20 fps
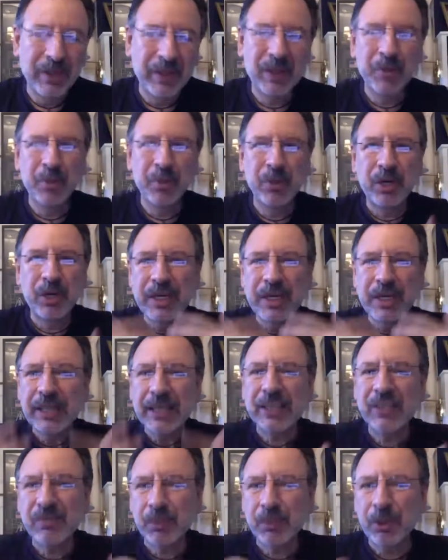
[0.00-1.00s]
This
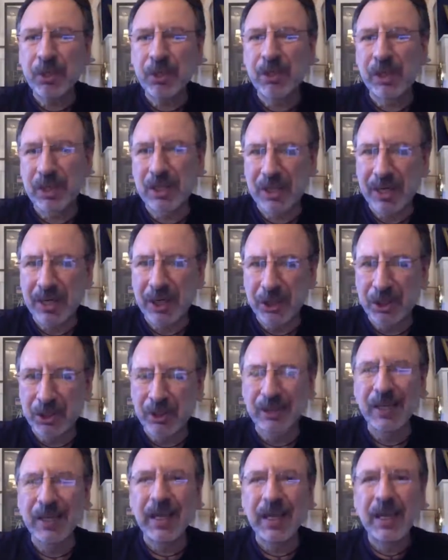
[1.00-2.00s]
predictive
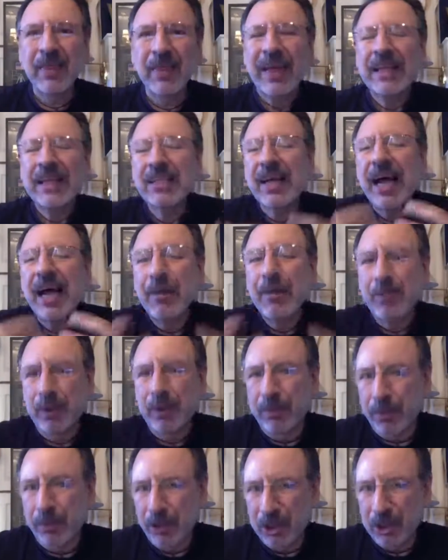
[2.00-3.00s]
personalization, that's
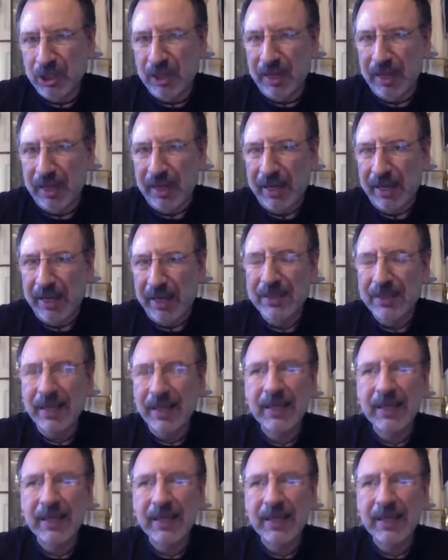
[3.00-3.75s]
hyper-personalized.